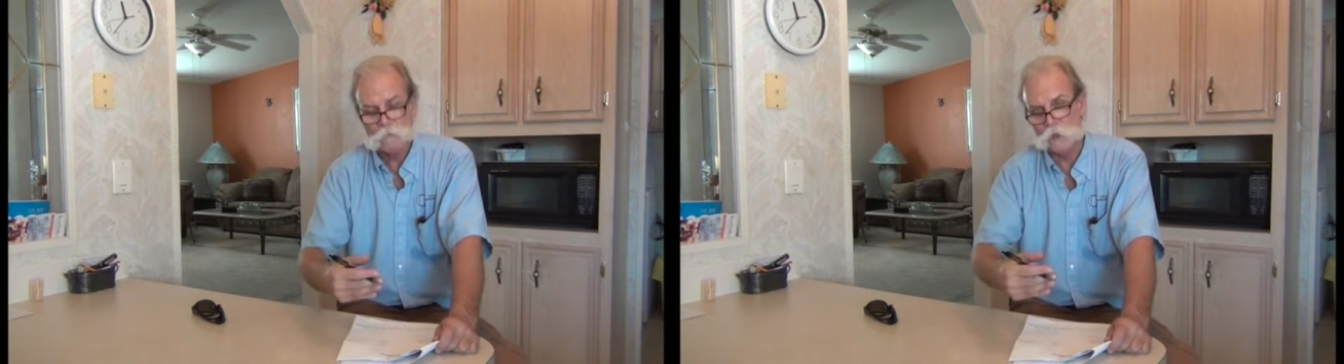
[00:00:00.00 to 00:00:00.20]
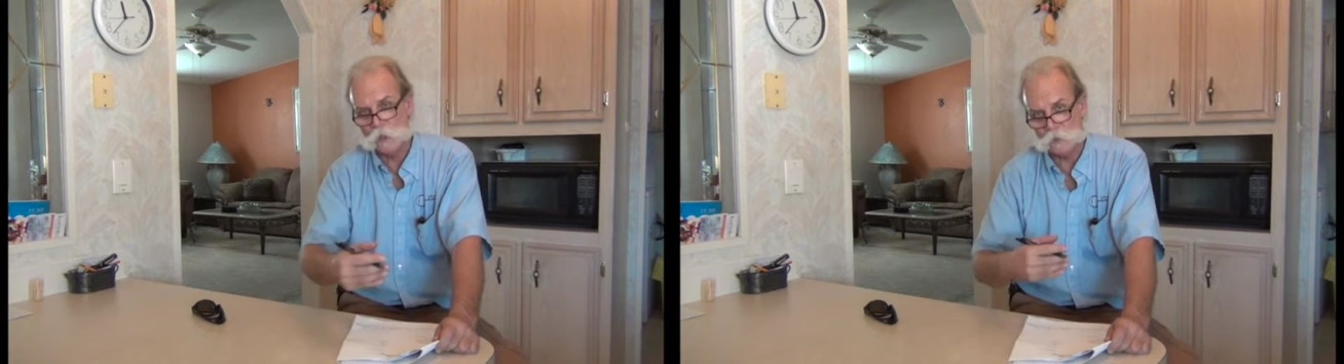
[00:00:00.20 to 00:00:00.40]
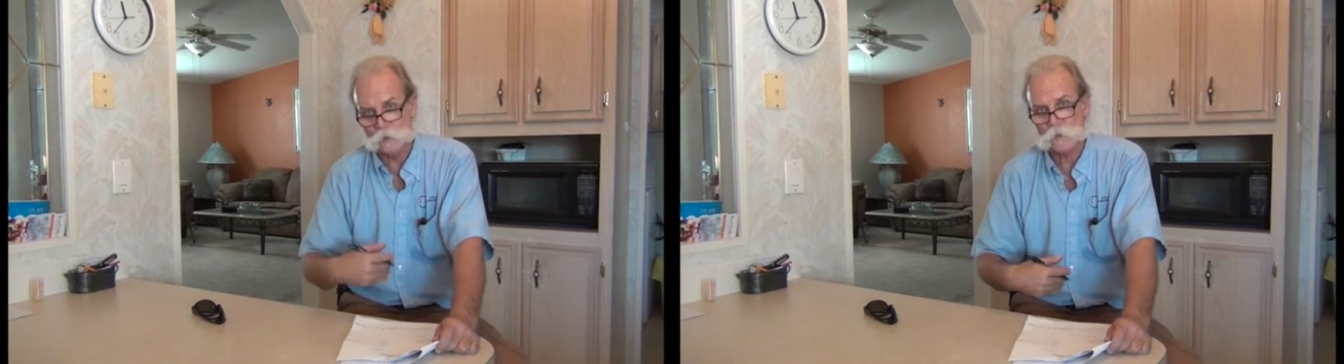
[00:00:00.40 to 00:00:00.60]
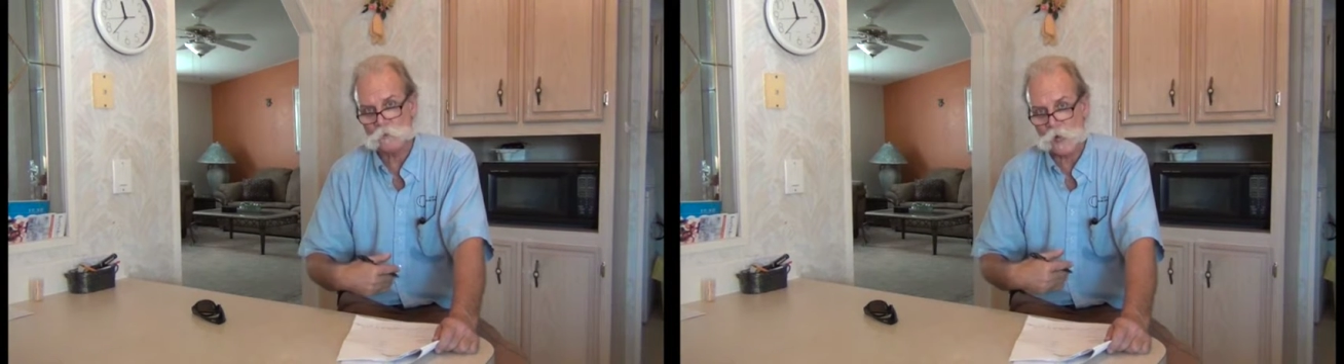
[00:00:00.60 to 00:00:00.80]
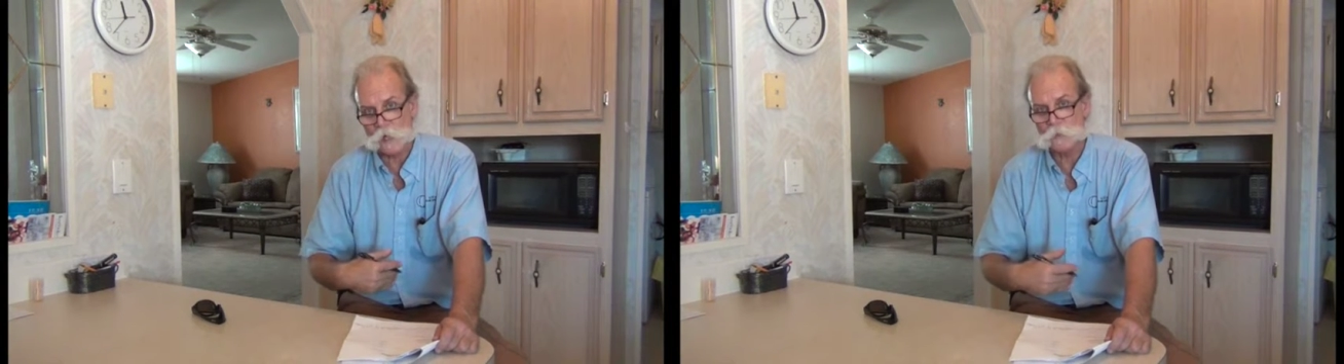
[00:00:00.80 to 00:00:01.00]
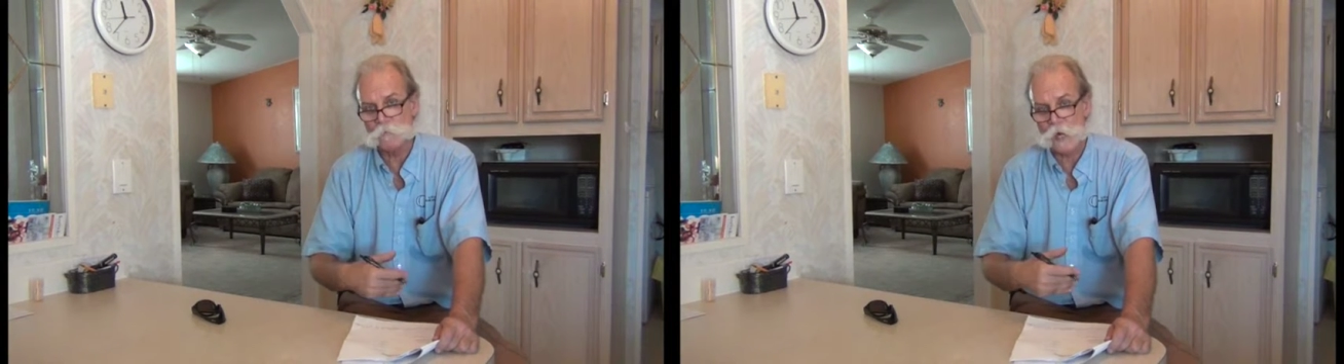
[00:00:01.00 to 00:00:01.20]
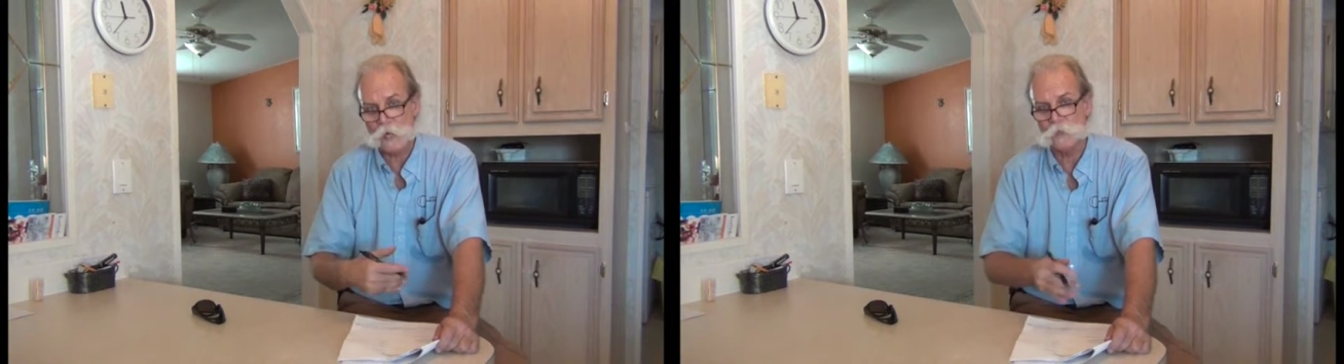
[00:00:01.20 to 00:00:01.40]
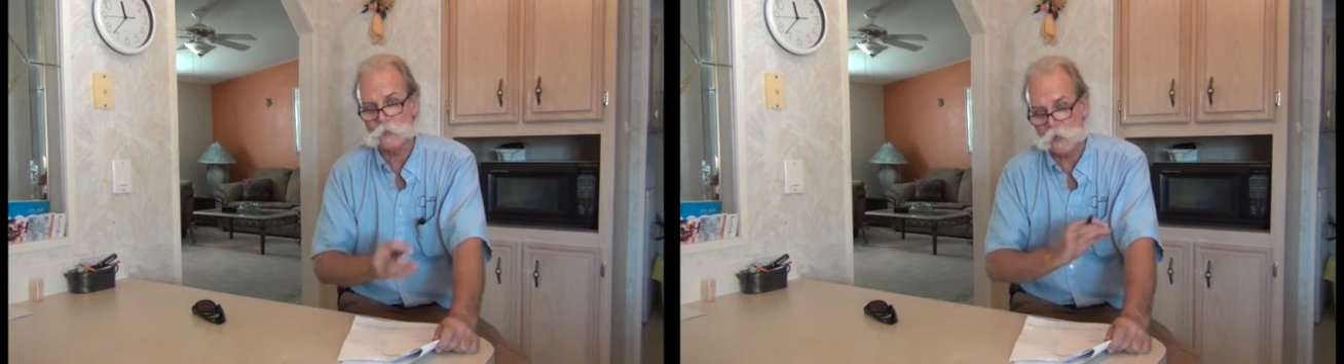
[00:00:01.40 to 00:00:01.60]
Pulling those rocks
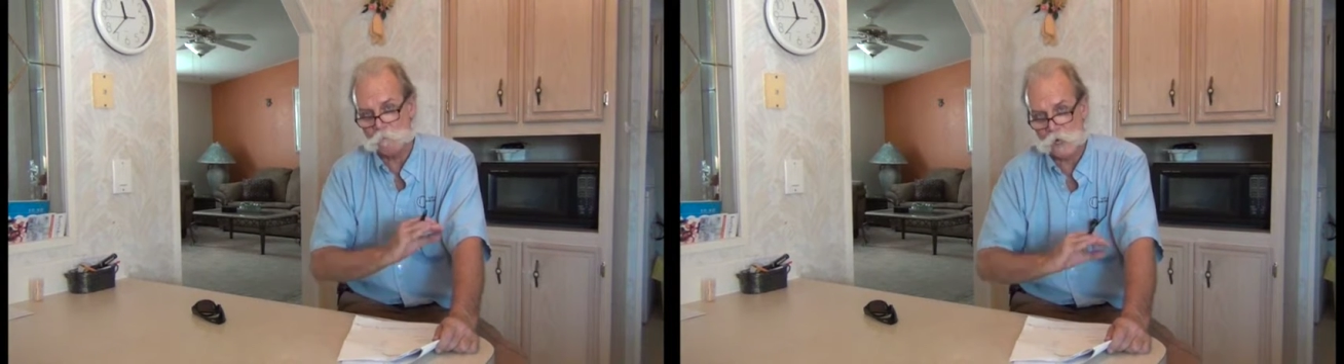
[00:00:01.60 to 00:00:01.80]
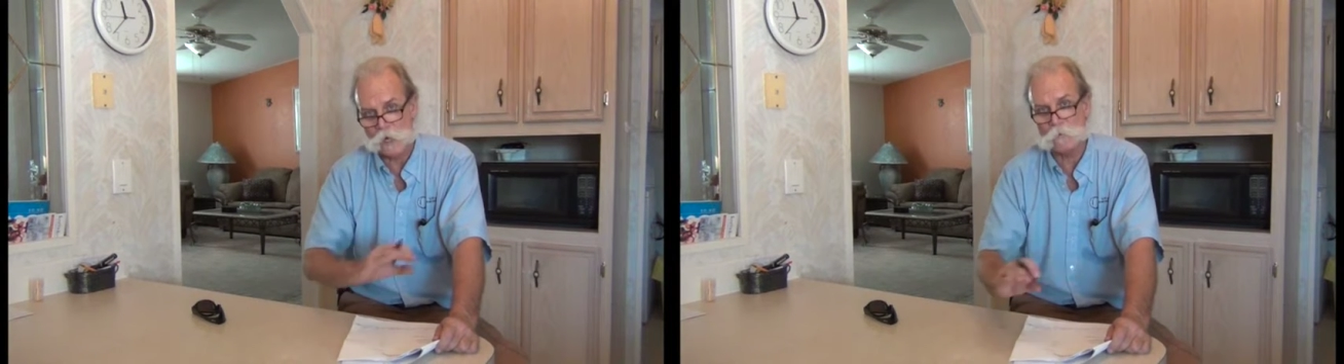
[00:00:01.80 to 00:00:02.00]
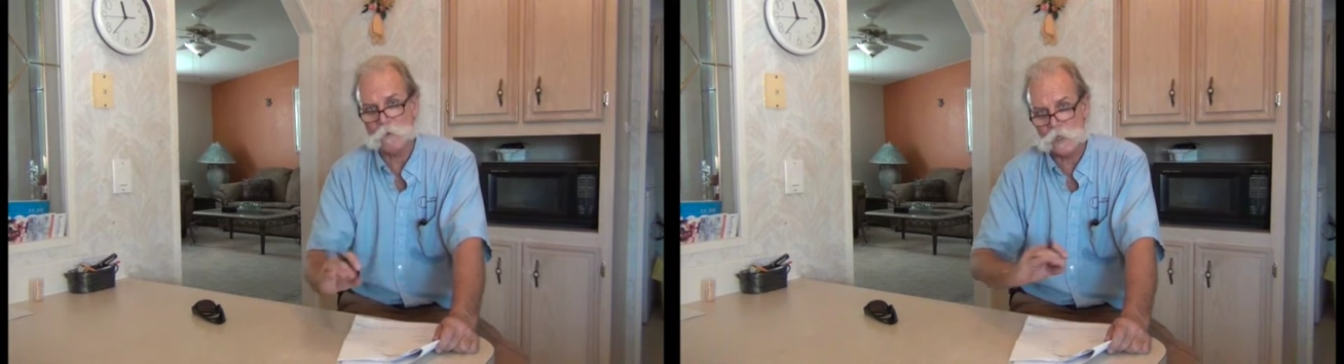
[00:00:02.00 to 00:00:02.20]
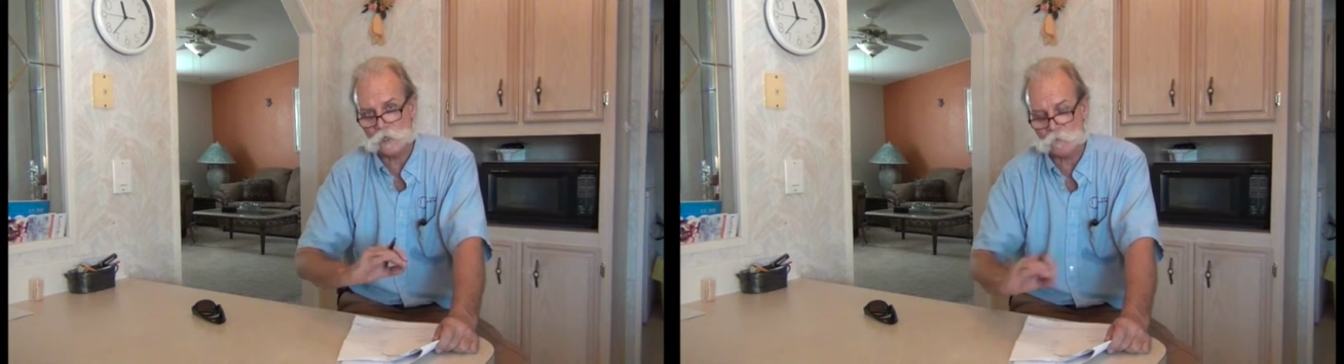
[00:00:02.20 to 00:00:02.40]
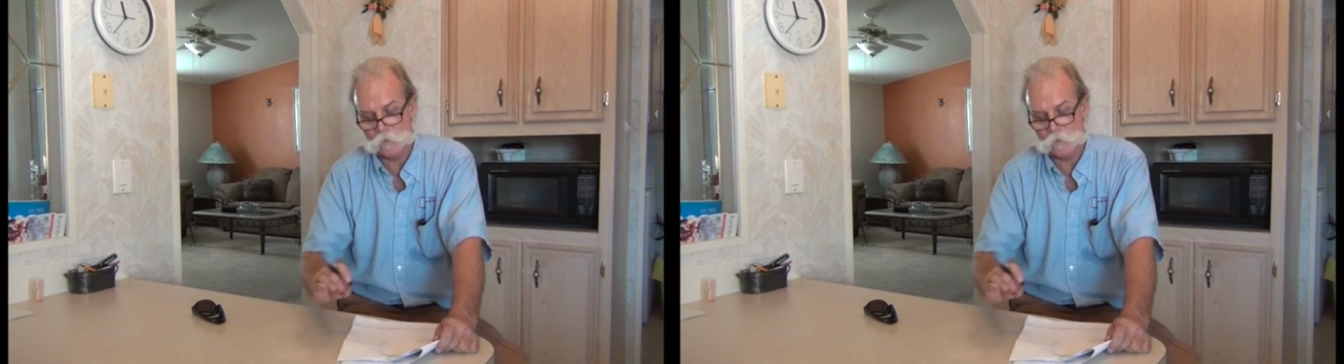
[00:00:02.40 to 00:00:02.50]
back so that bottom edge of